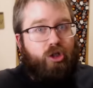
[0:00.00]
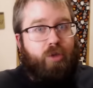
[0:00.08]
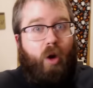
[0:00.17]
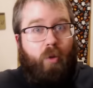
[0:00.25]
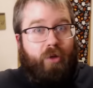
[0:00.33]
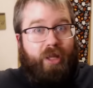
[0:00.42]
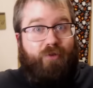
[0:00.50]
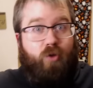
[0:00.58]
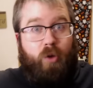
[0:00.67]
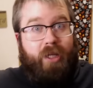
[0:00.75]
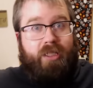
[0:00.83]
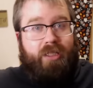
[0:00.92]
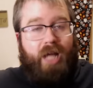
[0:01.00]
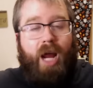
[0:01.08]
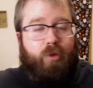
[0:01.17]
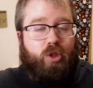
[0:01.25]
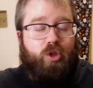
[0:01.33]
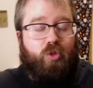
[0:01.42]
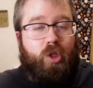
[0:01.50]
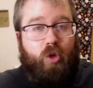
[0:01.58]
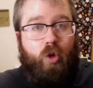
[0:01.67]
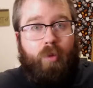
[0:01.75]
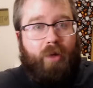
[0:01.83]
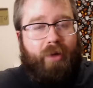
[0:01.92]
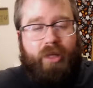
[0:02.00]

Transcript: spell where they freeze in time, which is really cool, by the way.